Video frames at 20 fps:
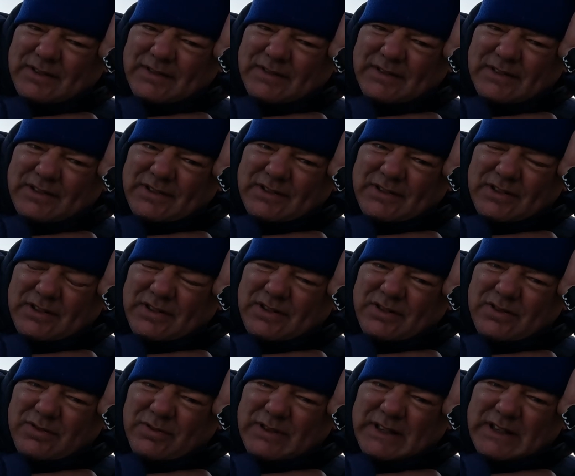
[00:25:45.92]

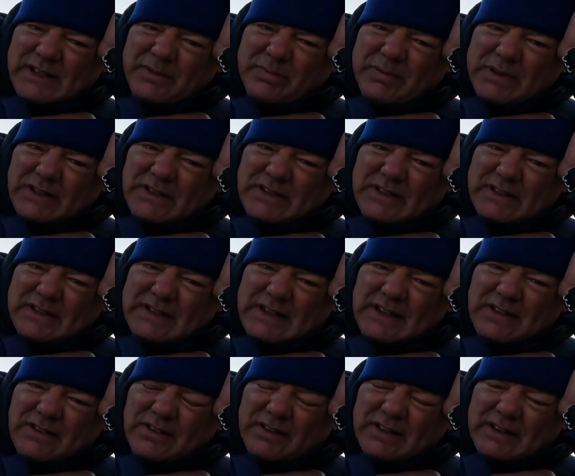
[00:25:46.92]
there's nowhere to pitch a
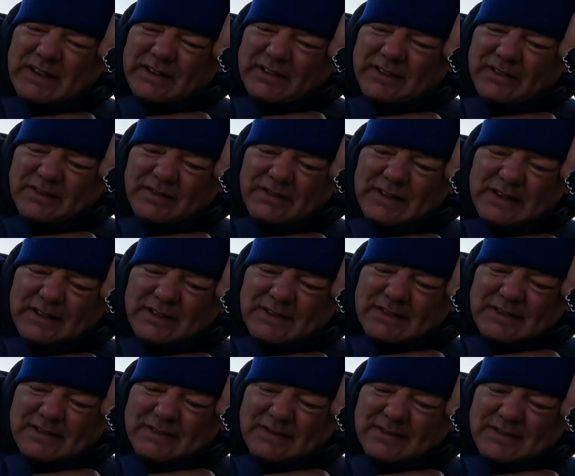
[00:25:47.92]
tent on
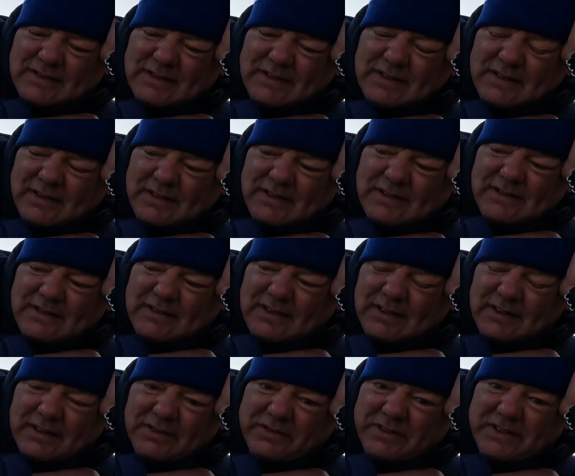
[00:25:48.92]
Crags,
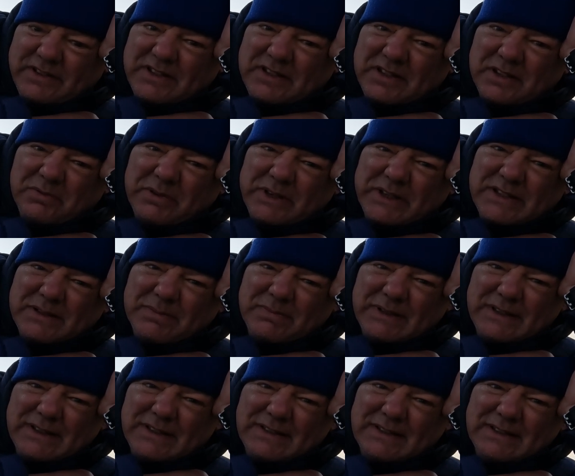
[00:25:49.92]
so there was 2 hits
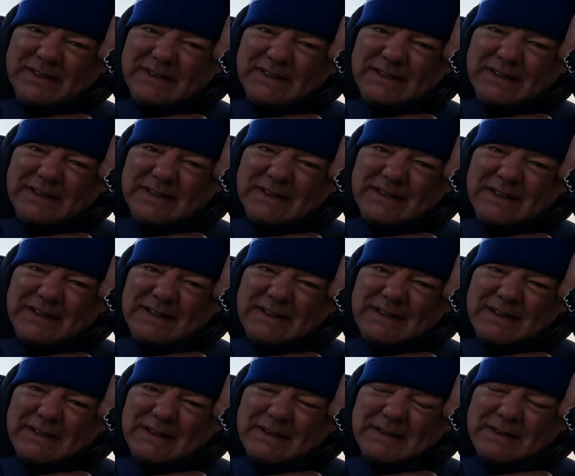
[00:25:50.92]
basically.
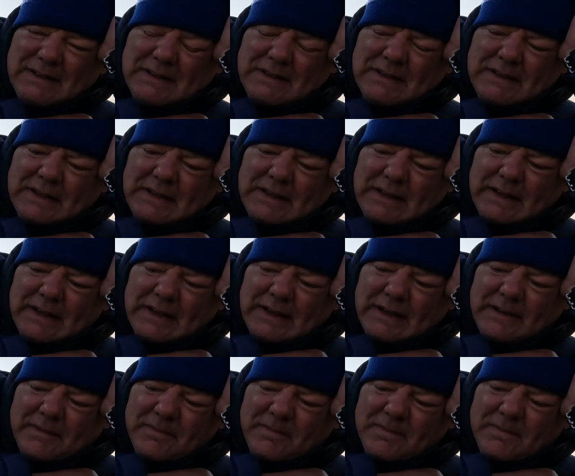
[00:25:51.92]

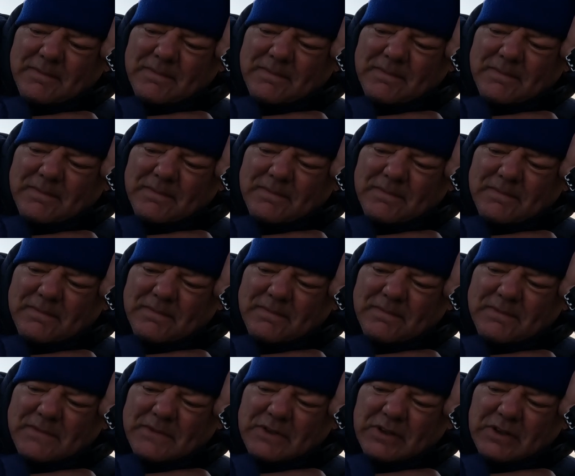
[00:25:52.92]
So
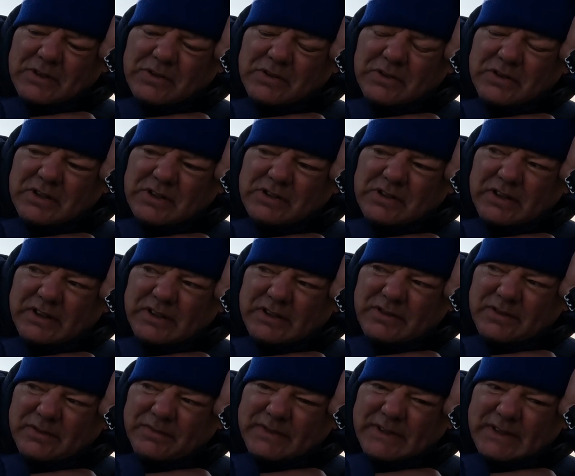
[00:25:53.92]
I couldn't have got it
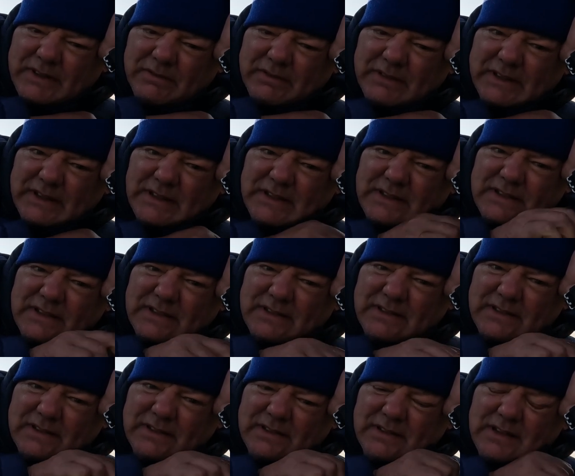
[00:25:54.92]
done without this.
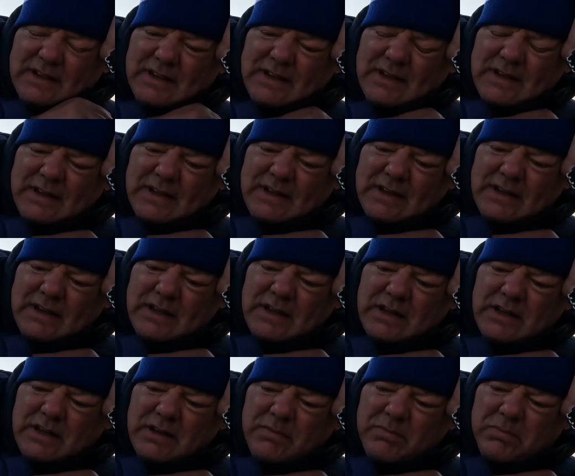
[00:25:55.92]

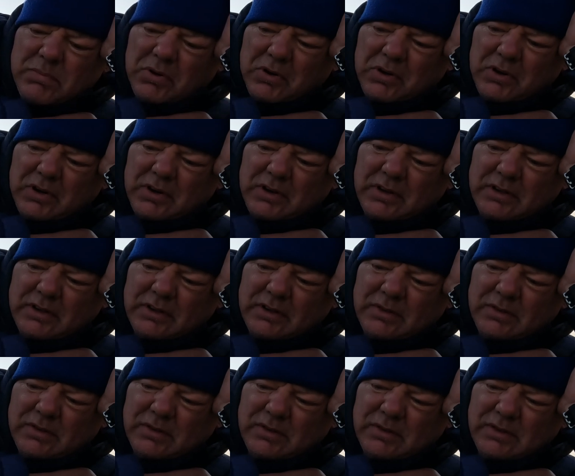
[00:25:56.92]
But
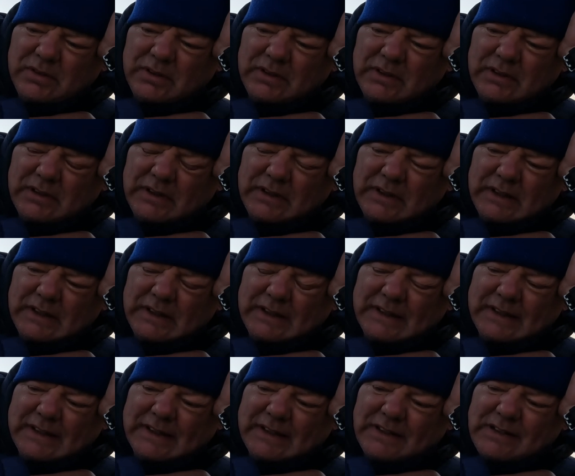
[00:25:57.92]

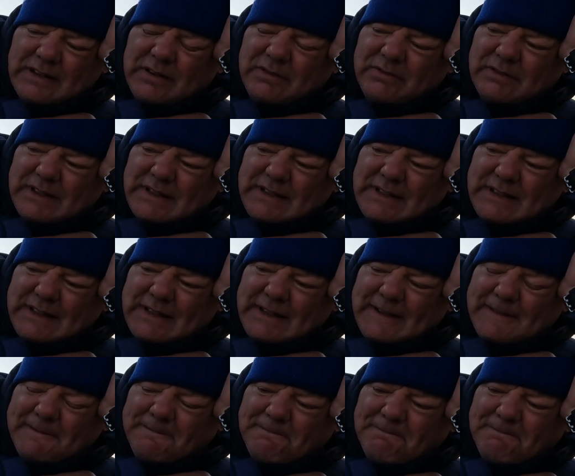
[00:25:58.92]
I want to say,